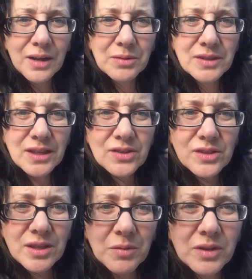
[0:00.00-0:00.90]
I will send you
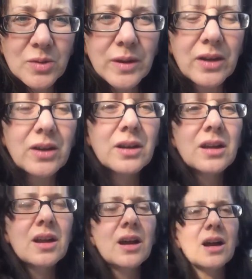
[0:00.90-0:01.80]
some on Twitter.
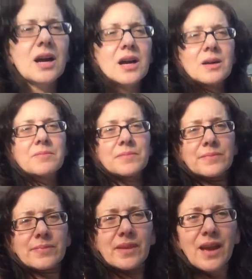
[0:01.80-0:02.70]
Um,
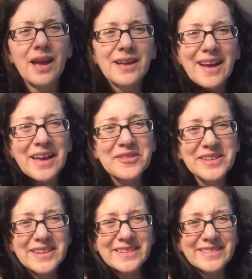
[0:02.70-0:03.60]
I
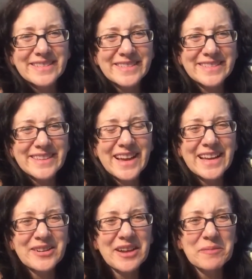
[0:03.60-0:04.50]
don't,
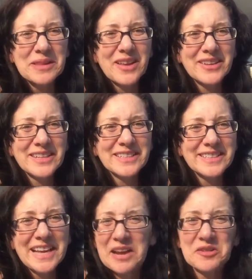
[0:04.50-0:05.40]
I don't have my login.
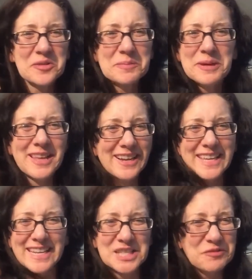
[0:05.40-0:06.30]
I don't know what my
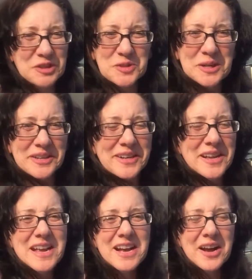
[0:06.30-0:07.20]
login is for Twitter.
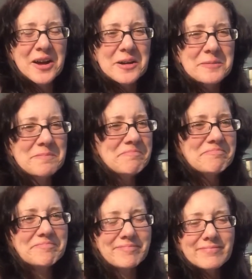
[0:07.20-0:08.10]
Um,
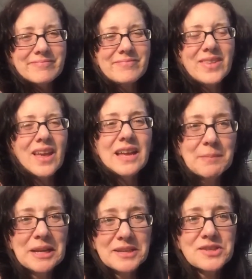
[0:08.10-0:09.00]

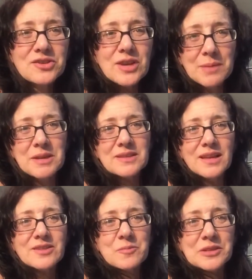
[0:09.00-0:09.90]
and my Instagram has
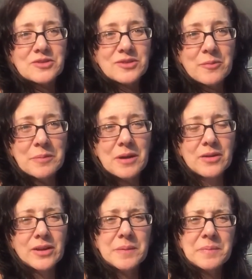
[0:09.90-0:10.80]
lots of pictures of my
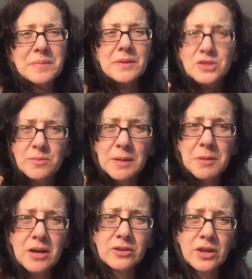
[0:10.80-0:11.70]
pottery. Do you
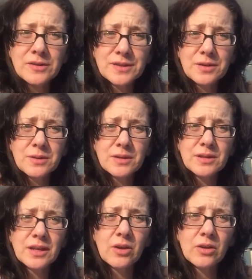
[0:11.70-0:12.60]
make pottery also,
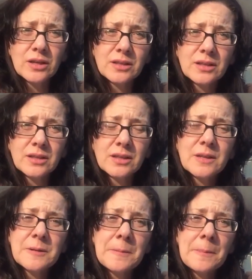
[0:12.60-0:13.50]
Nicola?
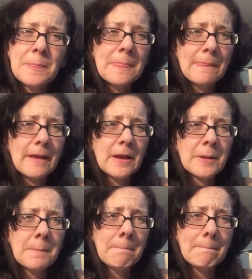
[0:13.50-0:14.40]

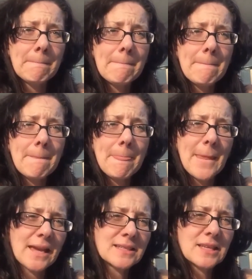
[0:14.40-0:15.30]
Um,
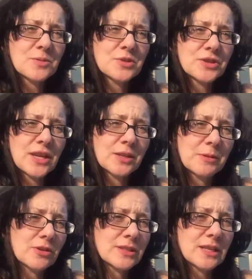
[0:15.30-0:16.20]
I guess that's what you're
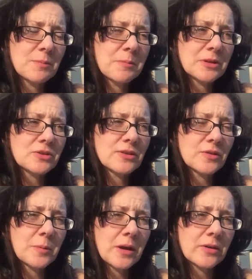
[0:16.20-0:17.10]
telling me. You're going to send me pictures
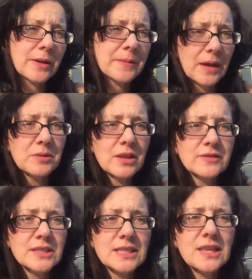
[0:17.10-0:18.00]
of your pottery. I would
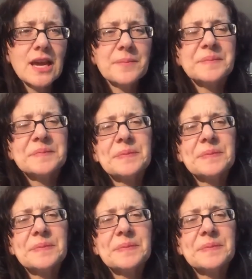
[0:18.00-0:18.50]
love to see that.